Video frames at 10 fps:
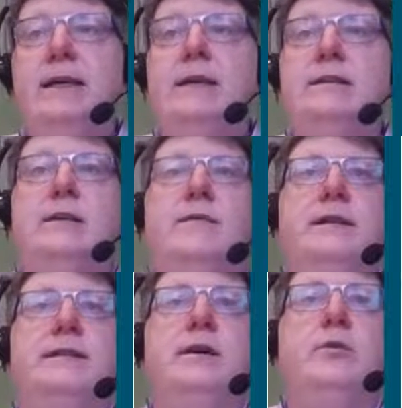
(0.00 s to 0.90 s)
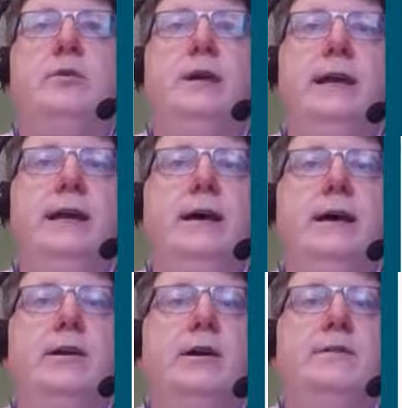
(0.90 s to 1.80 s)
So for example, here
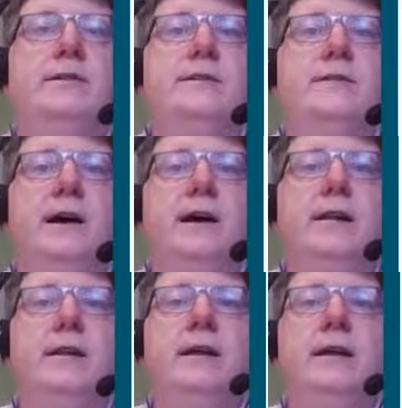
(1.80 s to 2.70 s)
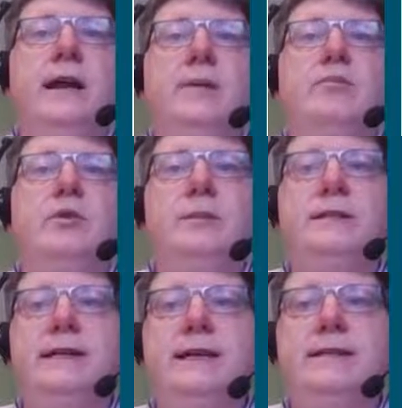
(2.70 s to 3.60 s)
I could go to File and
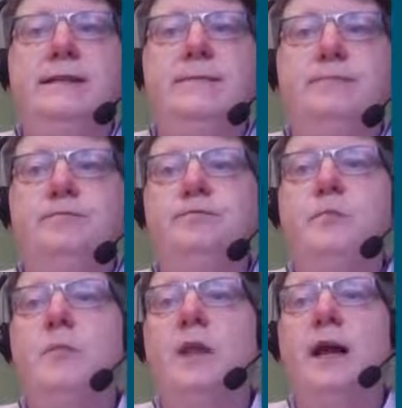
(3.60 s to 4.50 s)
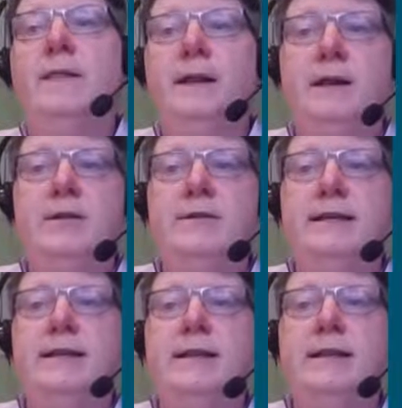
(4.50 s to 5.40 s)
Properties, and then I could
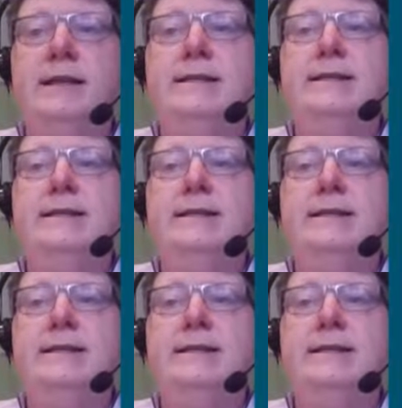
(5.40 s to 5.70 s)
see that this